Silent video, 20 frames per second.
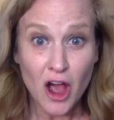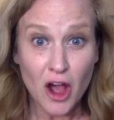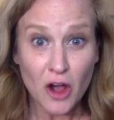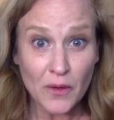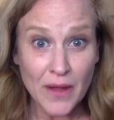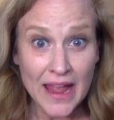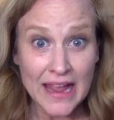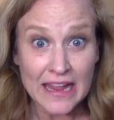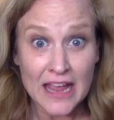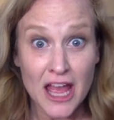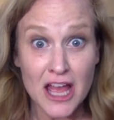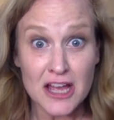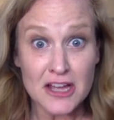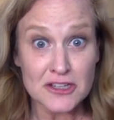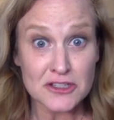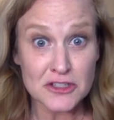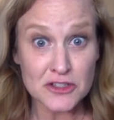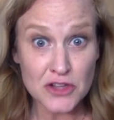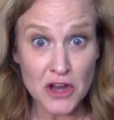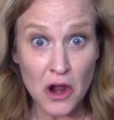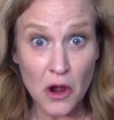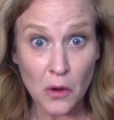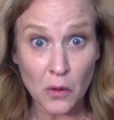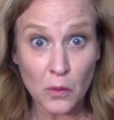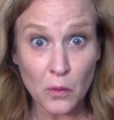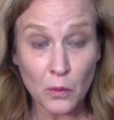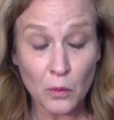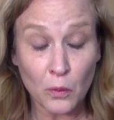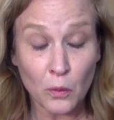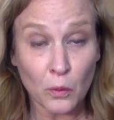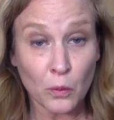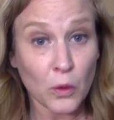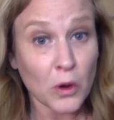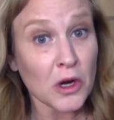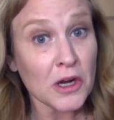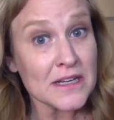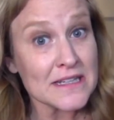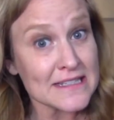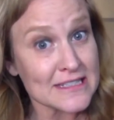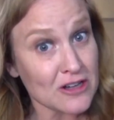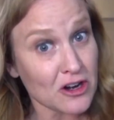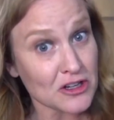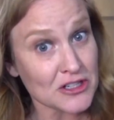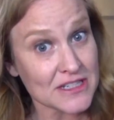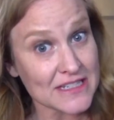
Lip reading: Okay, so we're going to start